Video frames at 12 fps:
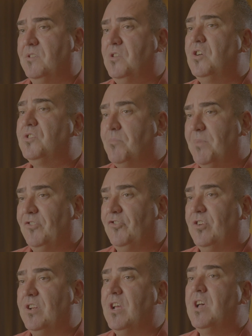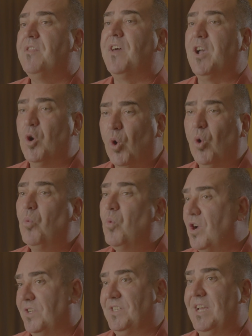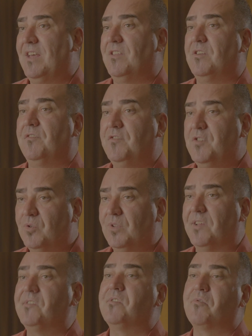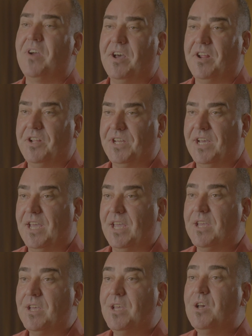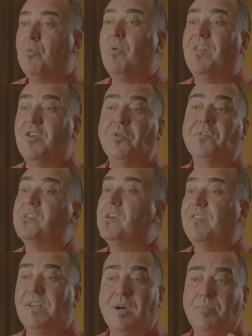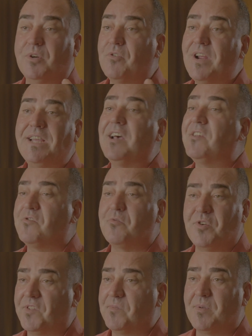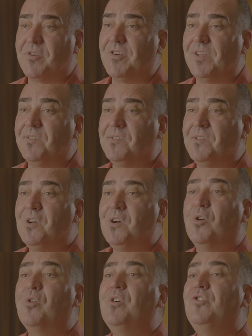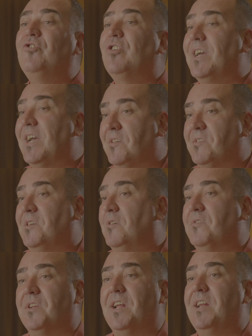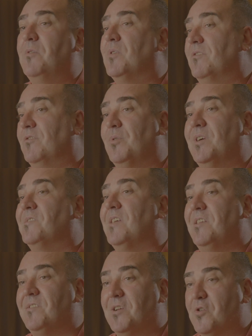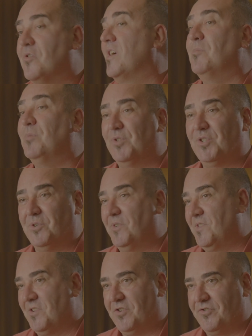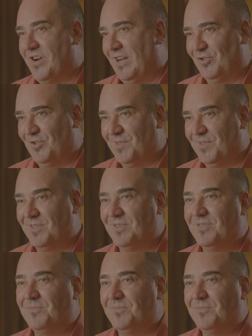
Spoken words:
Not to mention, they all work together to fuel us throughout our day, whether you're serving up a great customer experience or enjoying ourselves at any one of Queensland's incredible tours and attractions.